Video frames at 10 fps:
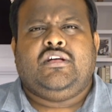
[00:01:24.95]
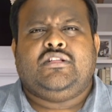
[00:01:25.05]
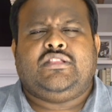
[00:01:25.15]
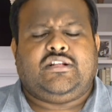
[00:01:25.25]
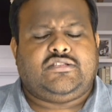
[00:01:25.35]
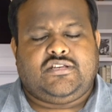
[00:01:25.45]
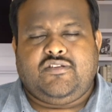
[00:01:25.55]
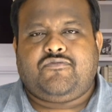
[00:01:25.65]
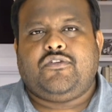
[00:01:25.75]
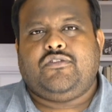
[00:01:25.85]
that's a
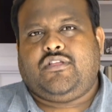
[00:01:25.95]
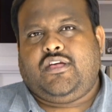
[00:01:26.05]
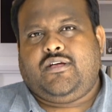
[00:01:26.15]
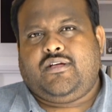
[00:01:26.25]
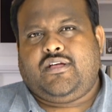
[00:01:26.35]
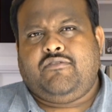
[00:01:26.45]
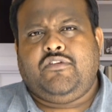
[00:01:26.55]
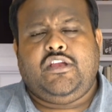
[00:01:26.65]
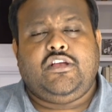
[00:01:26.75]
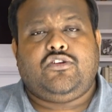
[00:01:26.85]
different thing. And we
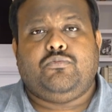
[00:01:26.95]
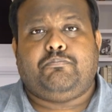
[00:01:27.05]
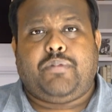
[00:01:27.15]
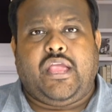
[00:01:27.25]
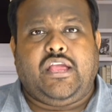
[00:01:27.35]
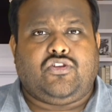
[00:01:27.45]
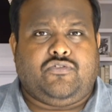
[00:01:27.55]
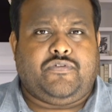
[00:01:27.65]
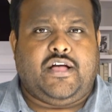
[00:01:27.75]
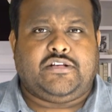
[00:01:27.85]
need to pay it
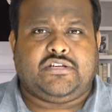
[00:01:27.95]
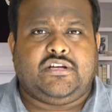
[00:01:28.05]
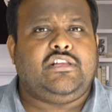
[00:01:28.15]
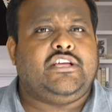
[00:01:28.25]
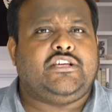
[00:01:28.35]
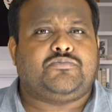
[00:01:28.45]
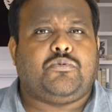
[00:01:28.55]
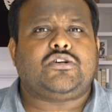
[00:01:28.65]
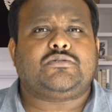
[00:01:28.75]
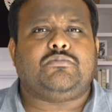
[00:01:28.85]
off as early as
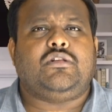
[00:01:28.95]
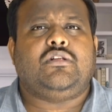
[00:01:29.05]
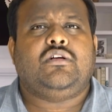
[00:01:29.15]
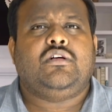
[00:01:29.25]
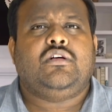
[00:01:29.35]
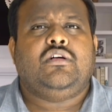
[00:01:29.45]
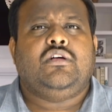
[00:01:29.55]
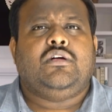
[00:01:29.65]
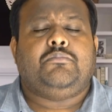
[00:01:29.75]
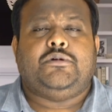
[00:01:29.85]
possible.
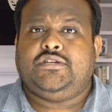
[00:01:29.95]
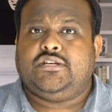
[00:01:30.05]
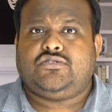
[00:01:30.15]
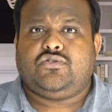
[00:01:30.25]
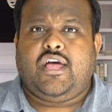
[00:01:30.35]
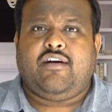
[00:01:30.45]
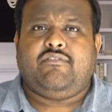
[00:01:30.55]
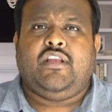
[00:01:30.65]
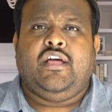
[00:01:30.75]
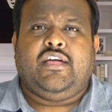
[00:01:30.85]
Just to have
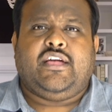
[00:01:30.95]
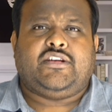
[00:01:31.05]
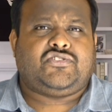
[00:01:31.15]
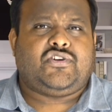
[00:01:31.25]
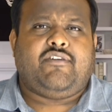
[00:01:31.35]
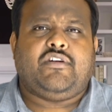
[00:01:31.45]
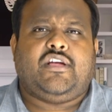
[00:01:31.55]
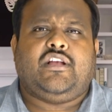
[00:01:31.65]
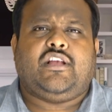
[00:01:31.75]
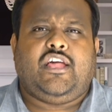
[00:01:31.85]
an
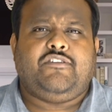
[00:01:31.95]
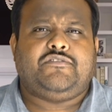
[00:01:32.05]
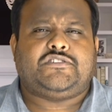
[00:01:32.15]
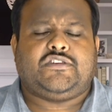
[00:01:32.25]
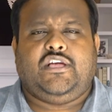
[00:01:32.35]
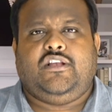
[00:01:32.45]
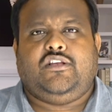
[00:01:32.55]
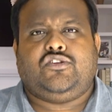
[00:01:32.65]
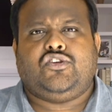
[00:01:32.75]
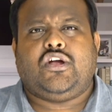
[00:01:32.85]
extravagant lifestyle,
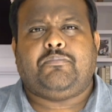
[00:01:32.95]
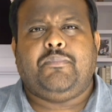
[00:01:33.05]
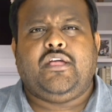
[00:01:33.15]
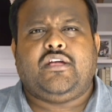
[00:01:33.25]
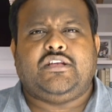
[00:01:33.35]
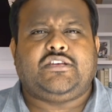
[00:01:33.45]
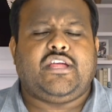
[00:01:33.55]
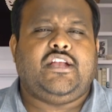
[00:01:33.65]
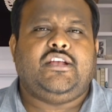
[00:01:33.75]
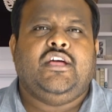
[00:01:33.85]
not being
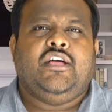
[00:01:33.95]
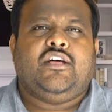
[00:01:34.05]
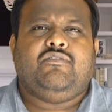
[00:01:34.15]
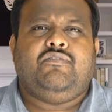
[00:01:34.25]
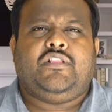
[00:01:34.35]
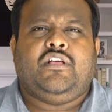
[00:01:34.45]
content with